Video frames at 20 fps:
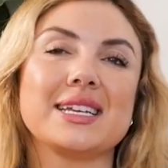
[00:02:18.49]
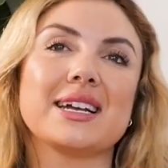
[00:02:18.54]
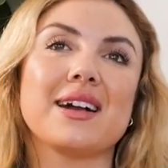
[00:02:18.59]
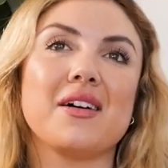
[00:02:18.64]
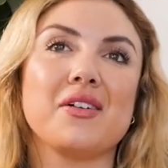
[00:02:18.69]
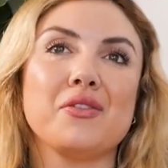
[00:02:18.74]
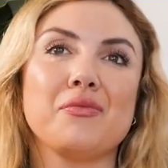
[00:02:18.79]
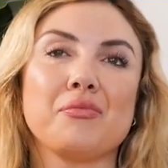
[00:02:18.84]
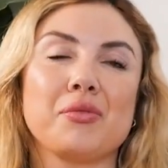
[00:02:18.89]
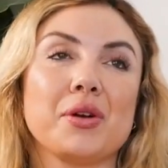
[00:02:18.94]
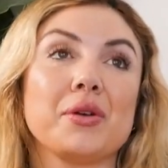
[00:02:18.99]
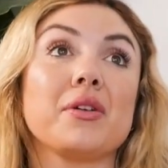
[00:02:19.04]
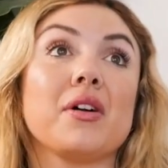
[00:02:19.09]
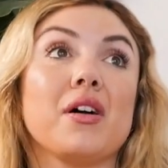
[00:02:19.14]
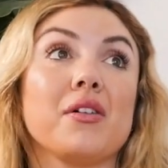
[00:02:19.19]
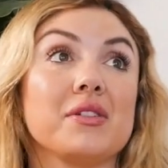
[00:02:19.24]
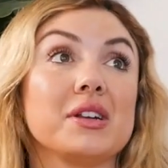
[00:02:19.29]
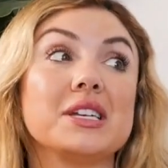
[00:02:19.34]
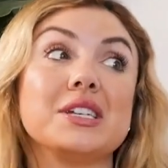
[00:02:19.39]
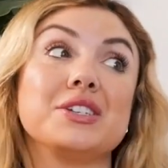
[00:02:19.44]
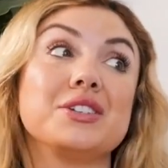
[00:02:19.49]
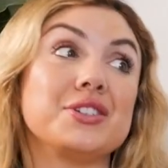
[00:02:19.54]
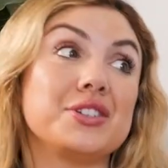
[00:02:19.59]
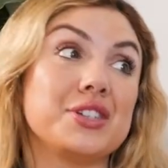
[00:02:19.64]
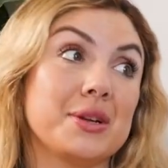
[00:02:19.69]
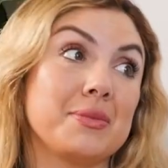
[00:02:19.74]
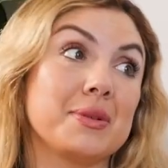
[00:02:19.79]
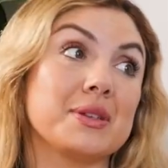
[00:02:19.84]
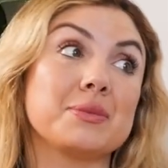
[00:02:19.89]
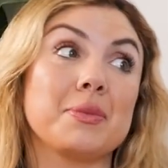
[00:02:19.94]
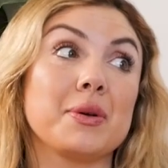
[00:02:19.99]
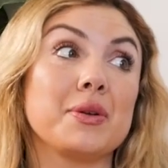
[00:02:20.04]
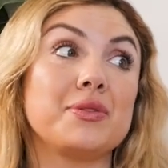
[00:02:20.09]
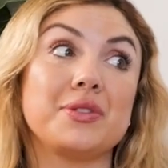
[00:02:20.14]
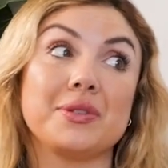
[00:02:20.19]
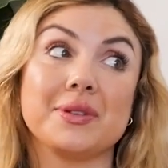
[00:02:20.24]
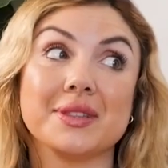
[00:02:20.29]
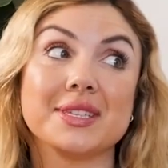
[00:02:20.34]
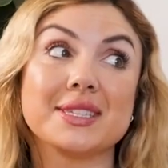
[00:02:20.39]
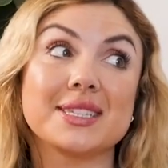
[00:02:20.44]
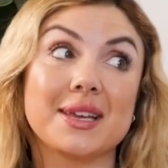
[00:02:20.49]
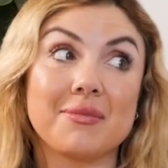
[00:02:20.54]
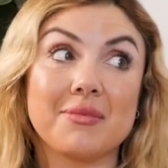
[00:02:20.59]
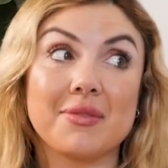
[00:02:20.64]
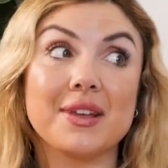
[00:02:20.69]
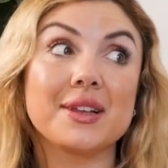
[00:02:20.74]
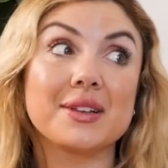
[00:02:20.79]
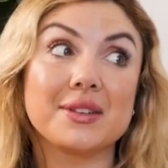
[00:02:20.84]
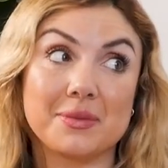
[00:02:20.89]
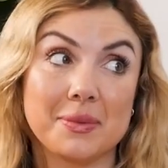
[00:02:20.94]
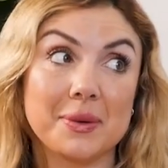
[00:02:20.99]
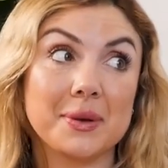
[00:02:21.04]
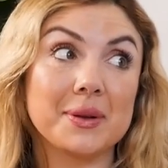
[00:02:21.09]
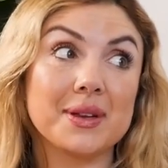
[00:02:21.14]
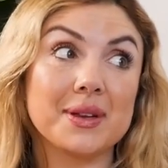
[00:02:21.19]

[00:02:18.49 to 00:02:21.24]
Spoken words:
it kind of broke our relationship, us both doing the same thing, to be